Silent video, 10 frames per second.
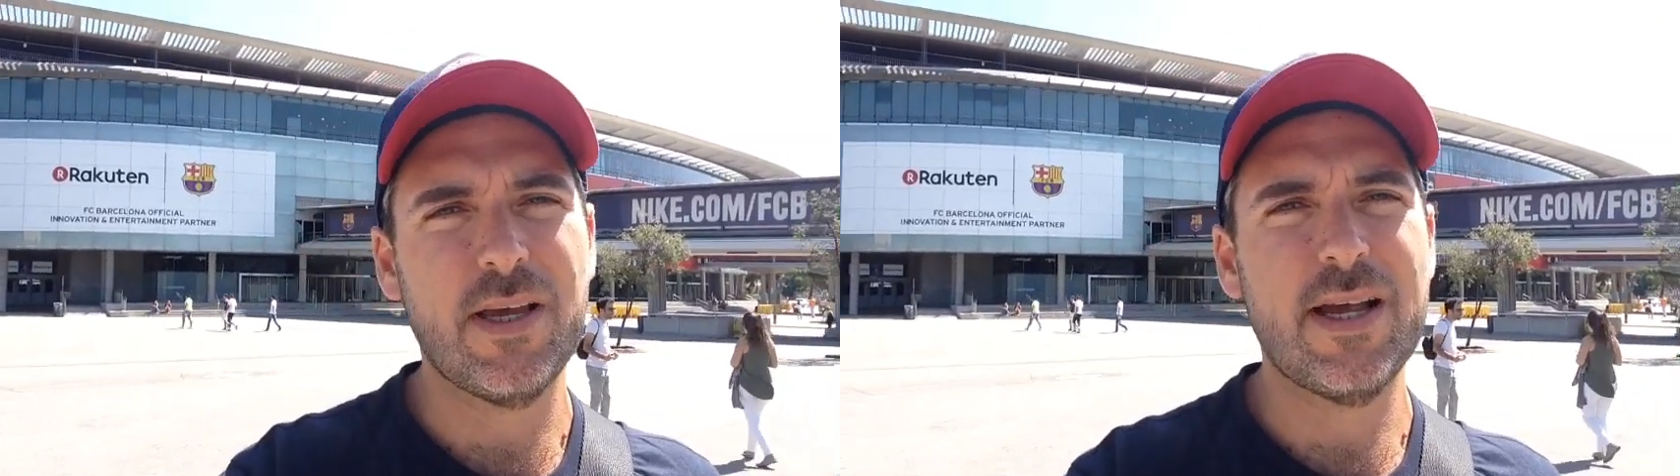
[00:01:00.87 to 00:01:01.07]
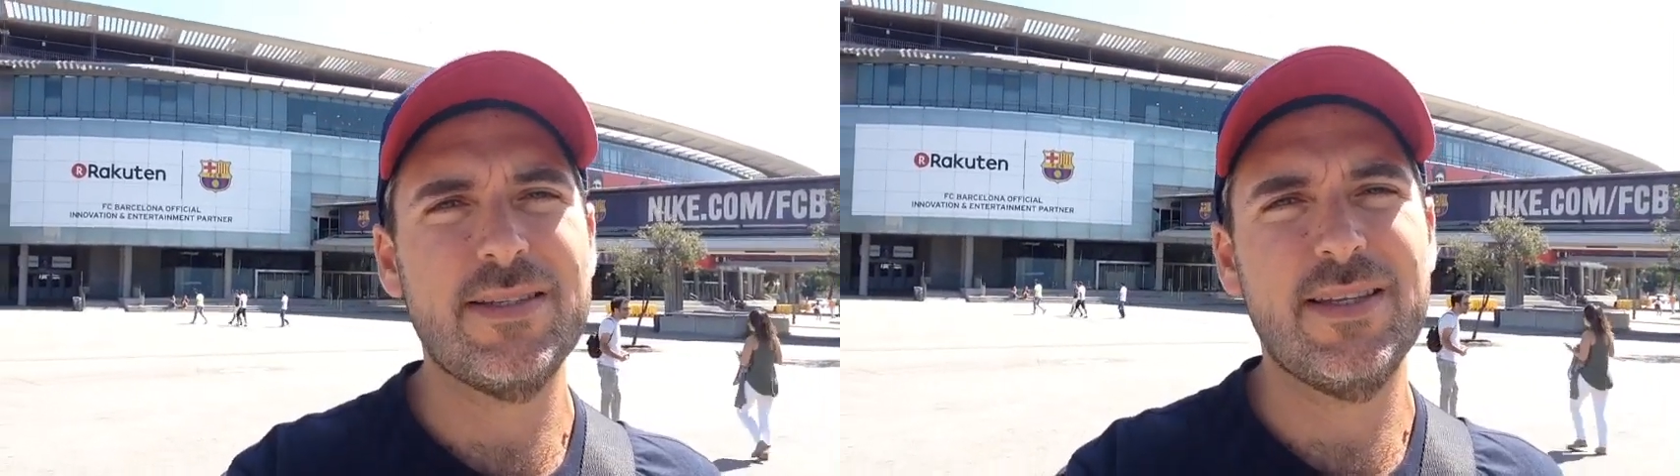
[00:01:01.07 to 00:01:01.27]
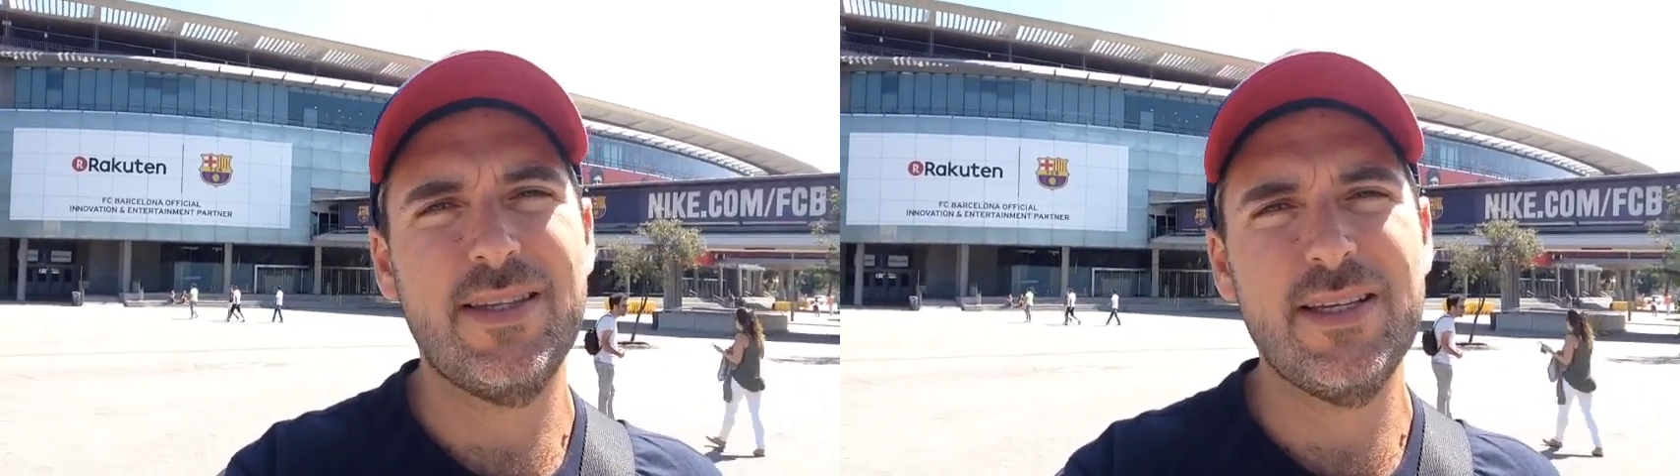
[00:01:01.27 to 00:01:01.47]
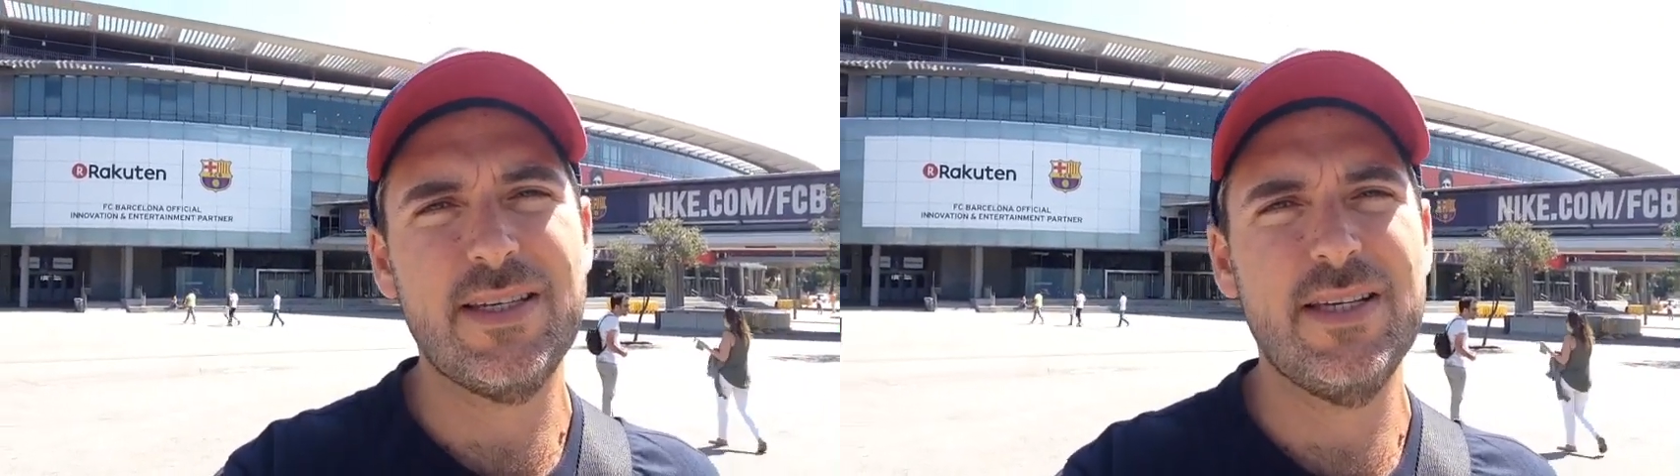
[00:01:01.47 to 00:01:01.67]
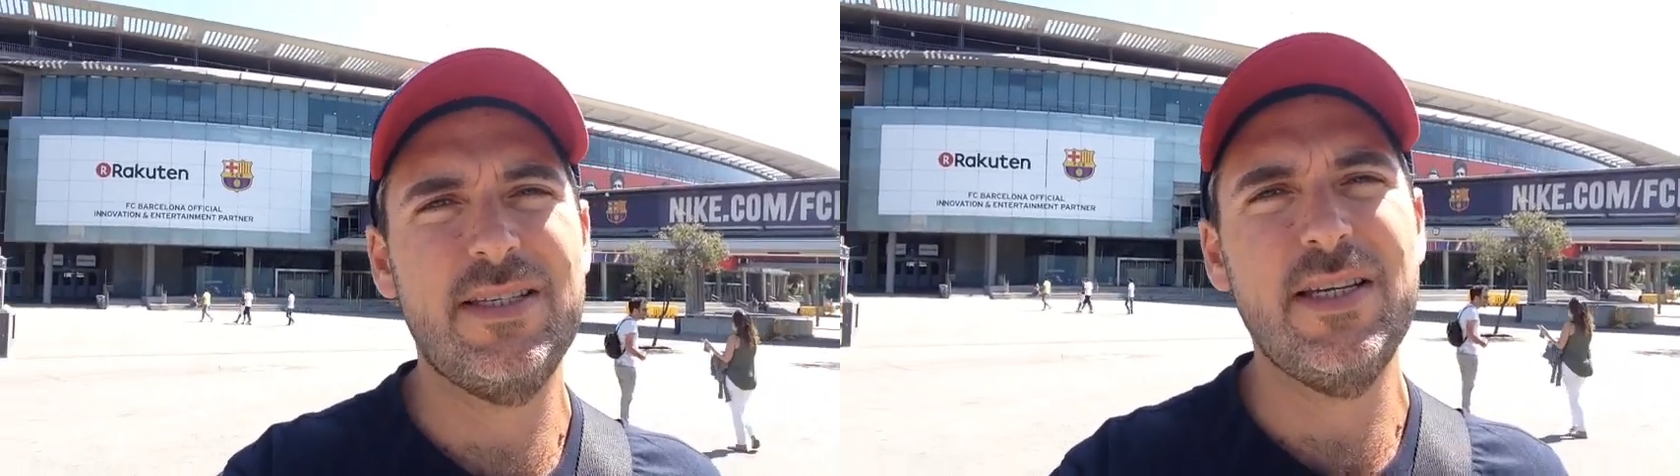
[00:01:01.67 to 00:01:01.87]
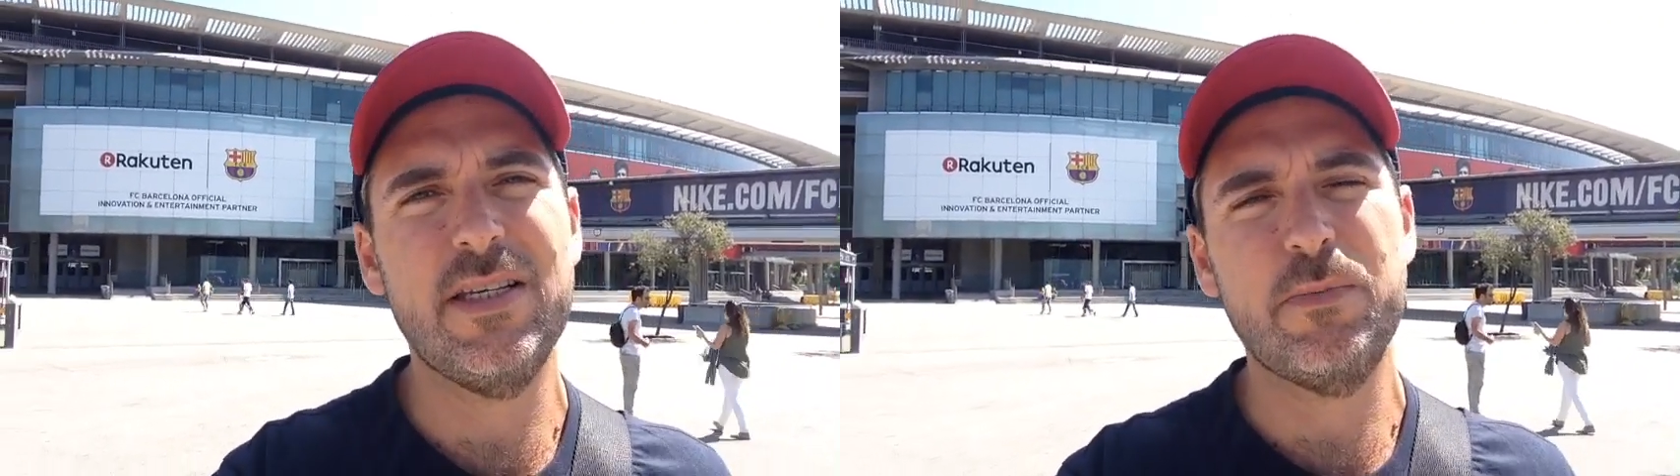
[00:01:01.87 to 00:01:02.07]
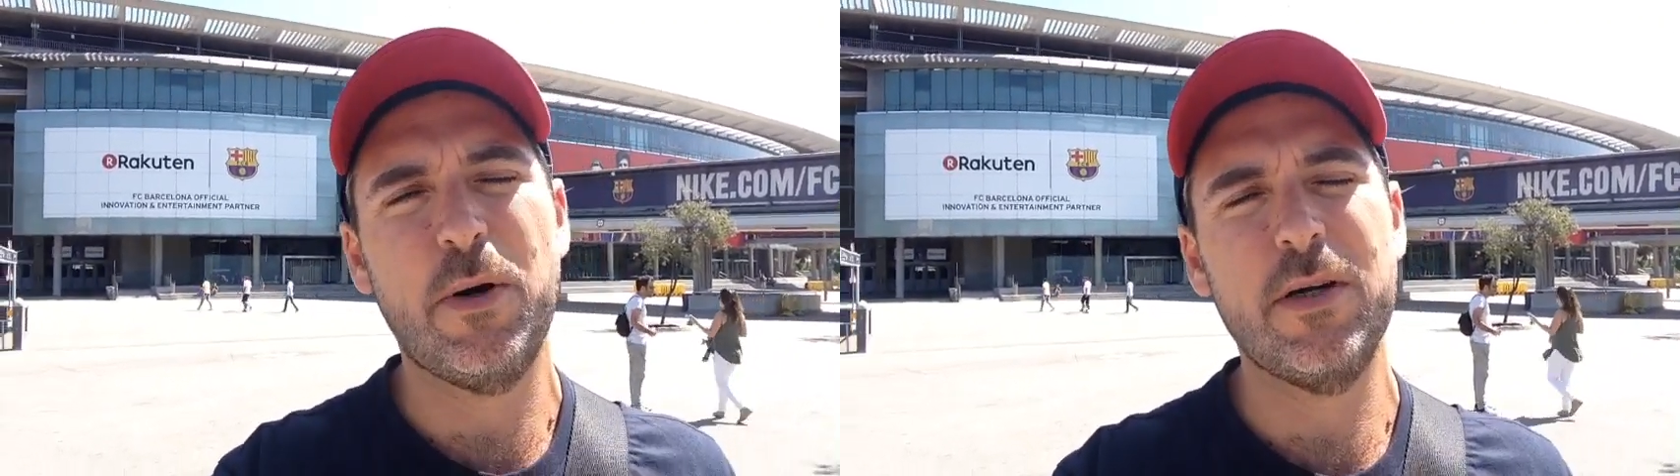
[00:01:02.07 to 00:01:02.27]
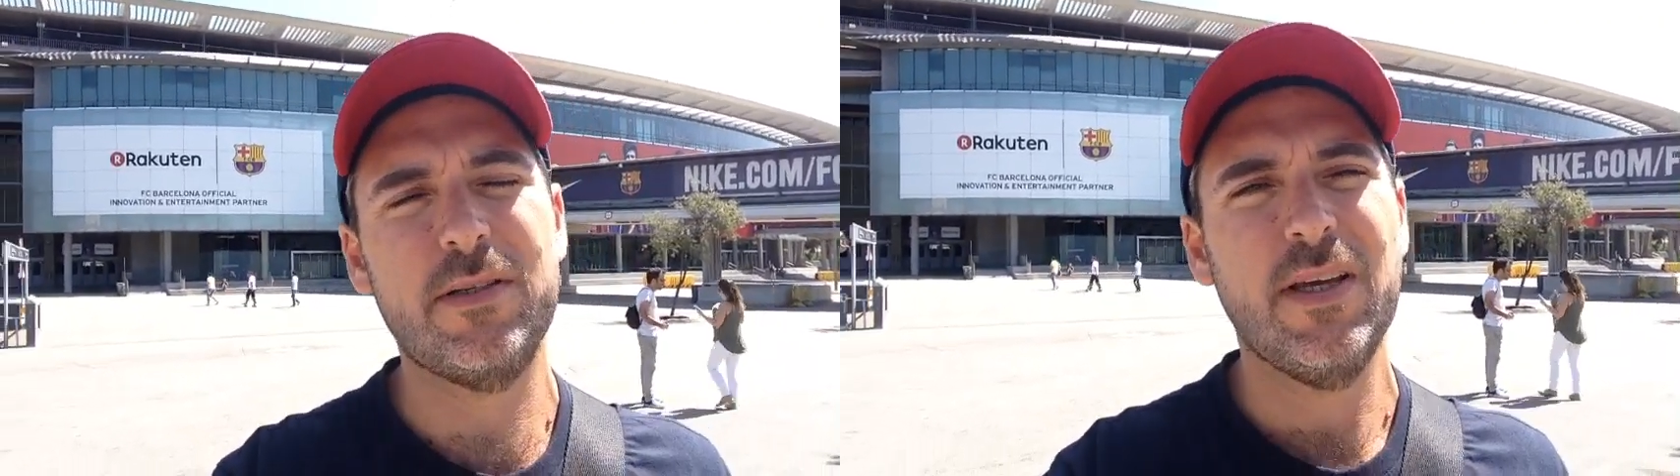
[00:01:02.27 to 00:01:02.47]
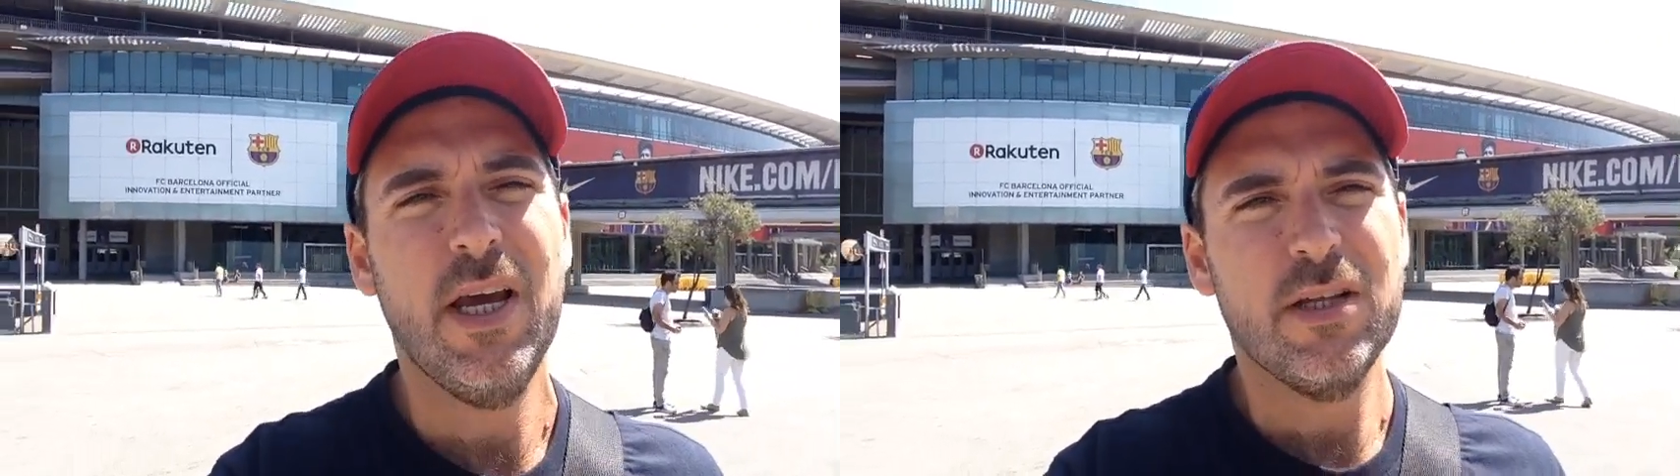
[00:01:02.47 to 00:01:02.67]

at This Is D-Spot,